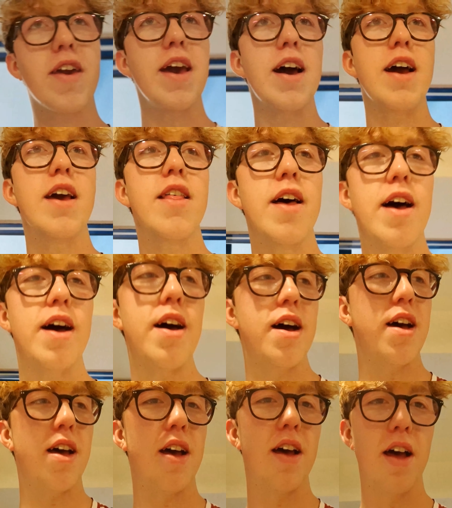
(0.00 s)

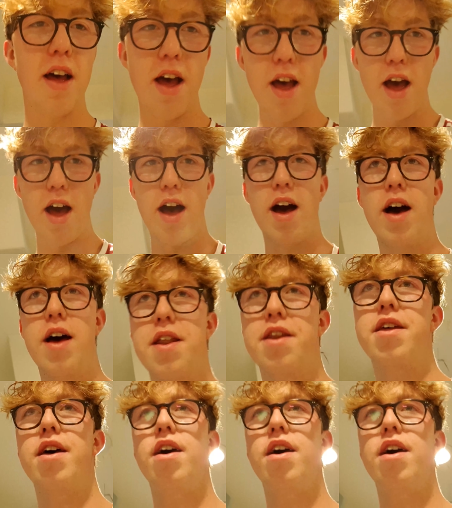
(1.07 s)
there, and